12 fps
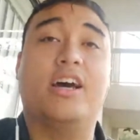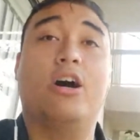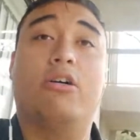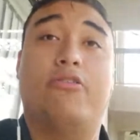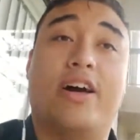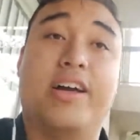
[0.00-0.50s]
if
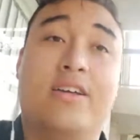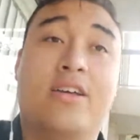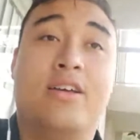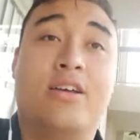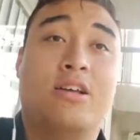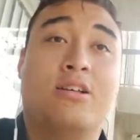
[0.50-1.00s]
I
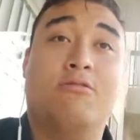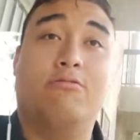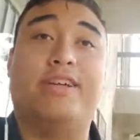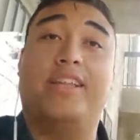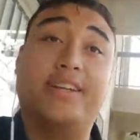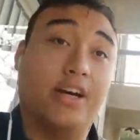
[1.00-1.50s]
really
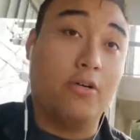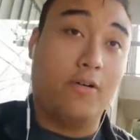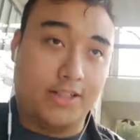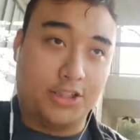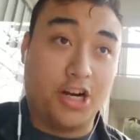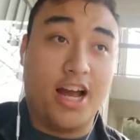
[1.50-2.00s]
don't want to
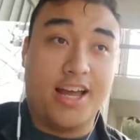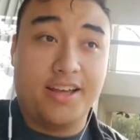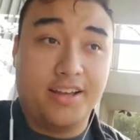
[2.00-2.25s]
try.